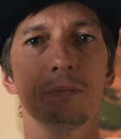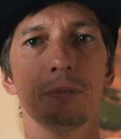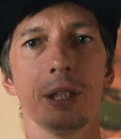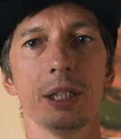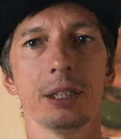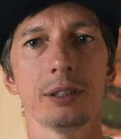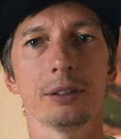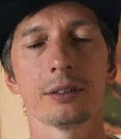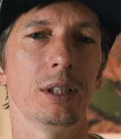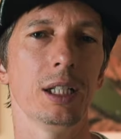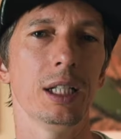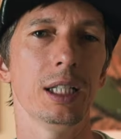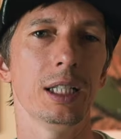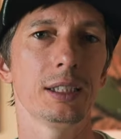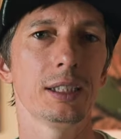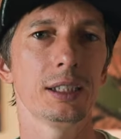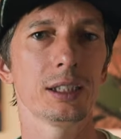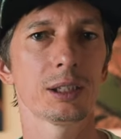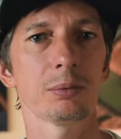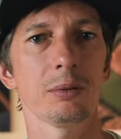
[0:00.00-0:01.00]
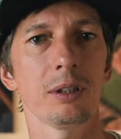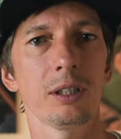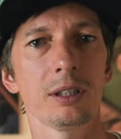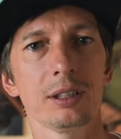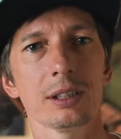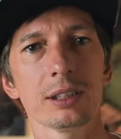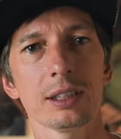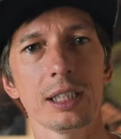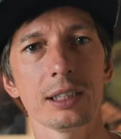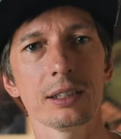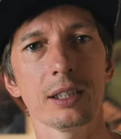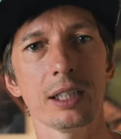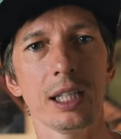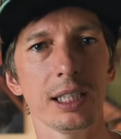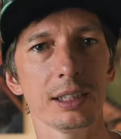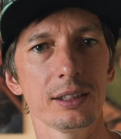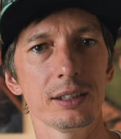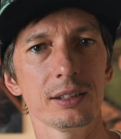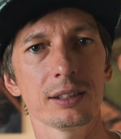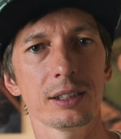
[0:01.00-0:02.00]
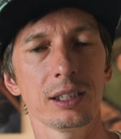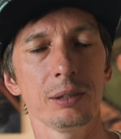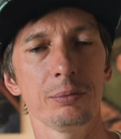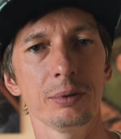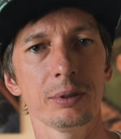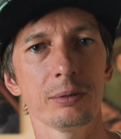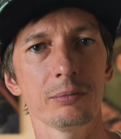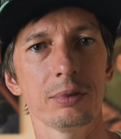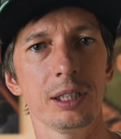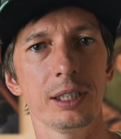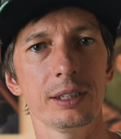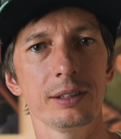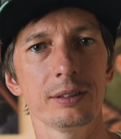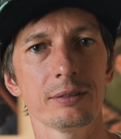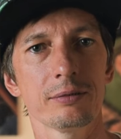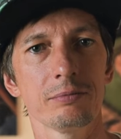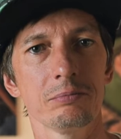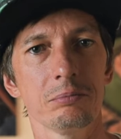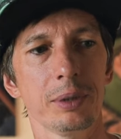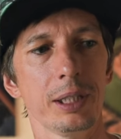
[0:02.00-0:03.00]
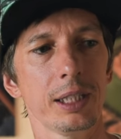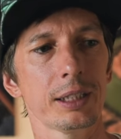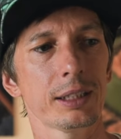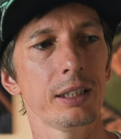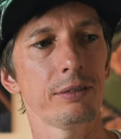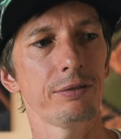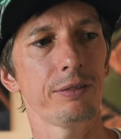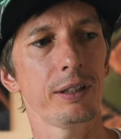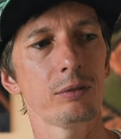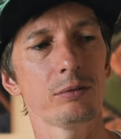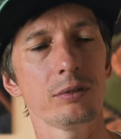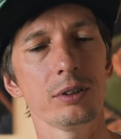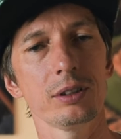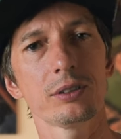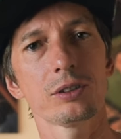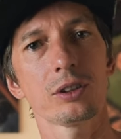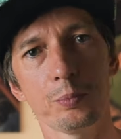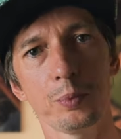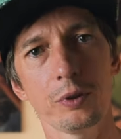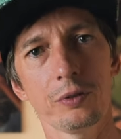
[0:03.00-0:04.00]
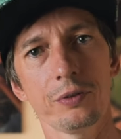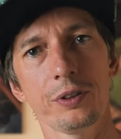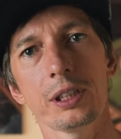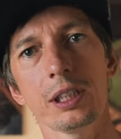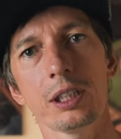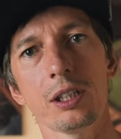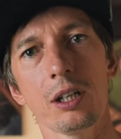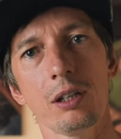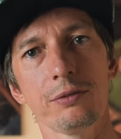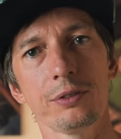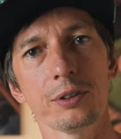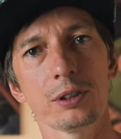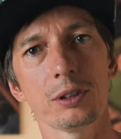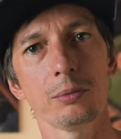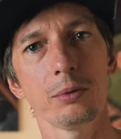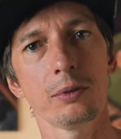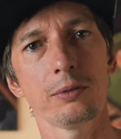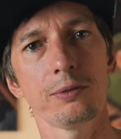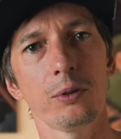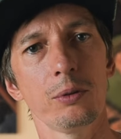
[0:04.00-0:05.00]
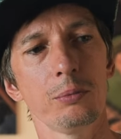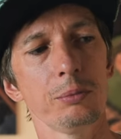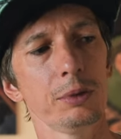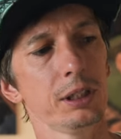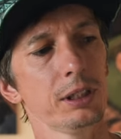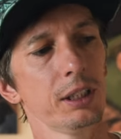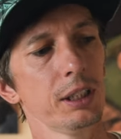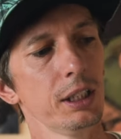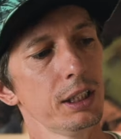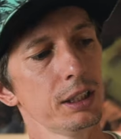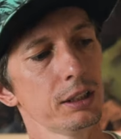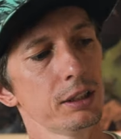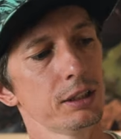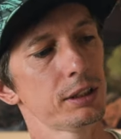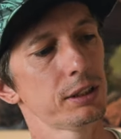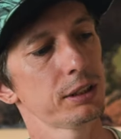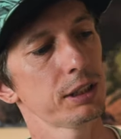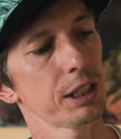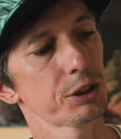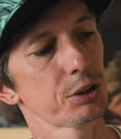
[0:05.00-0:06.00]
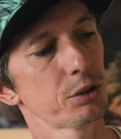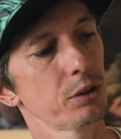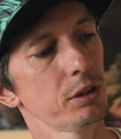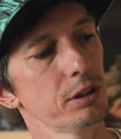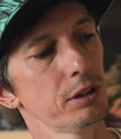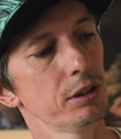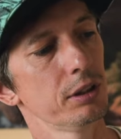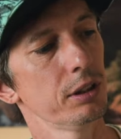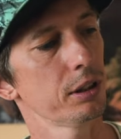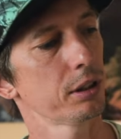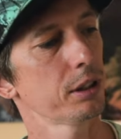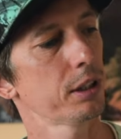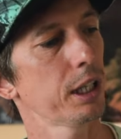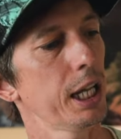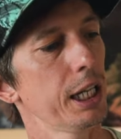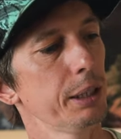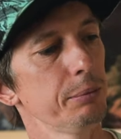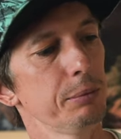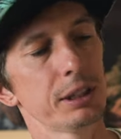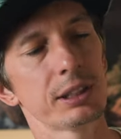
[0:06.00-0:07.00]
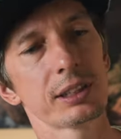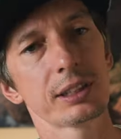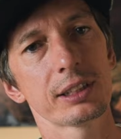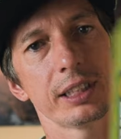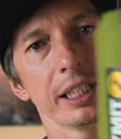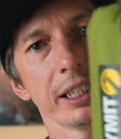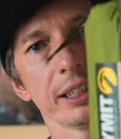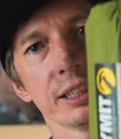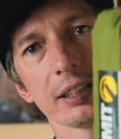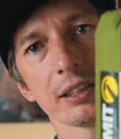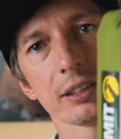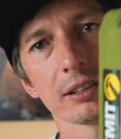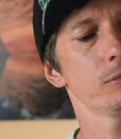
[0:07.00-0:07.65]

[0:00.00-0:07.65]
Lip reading: pad. This one is not the lightest sleeping pad, but I found it perfectly comfortable for me. This is actually the Climate Static.